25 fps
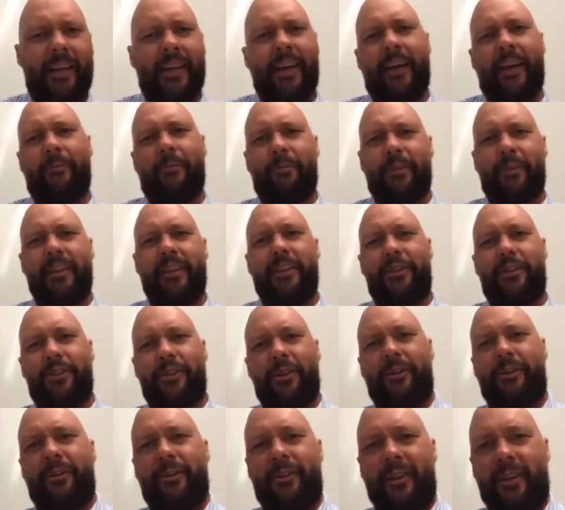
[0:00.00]
can't really
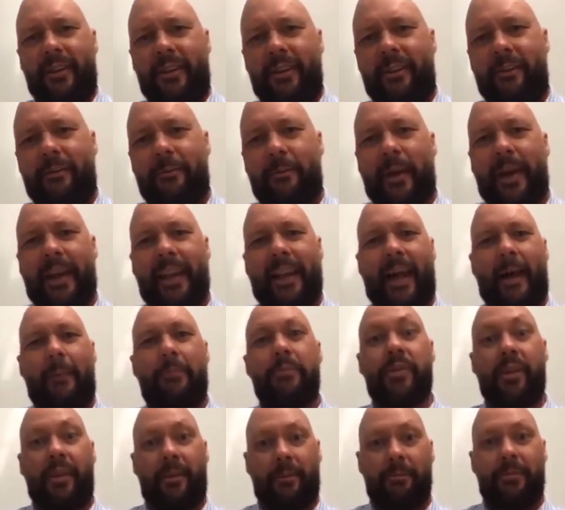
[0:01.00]
show you the lid of my
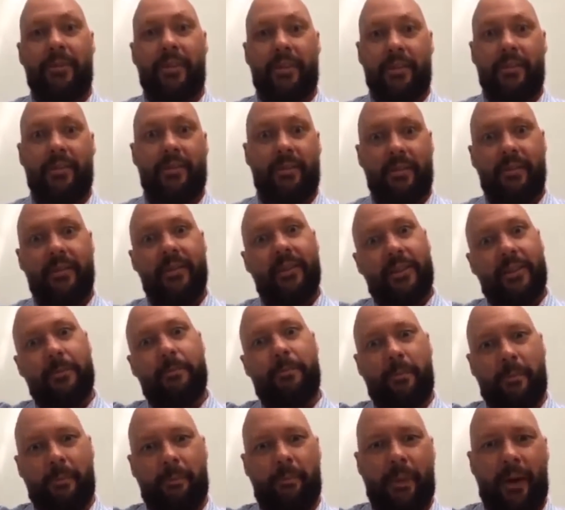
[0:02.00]
laptop because it's
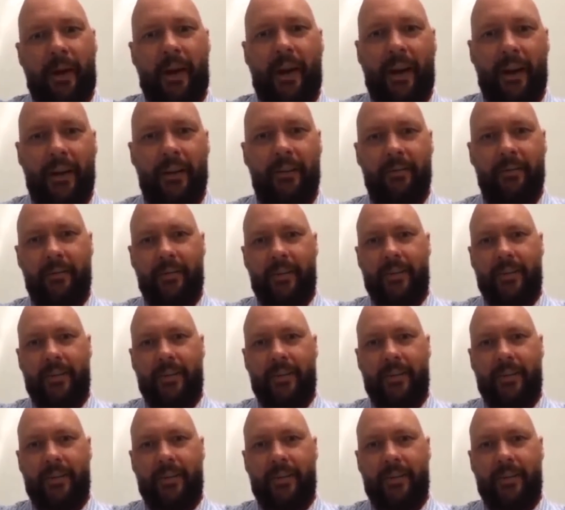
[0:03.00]
behind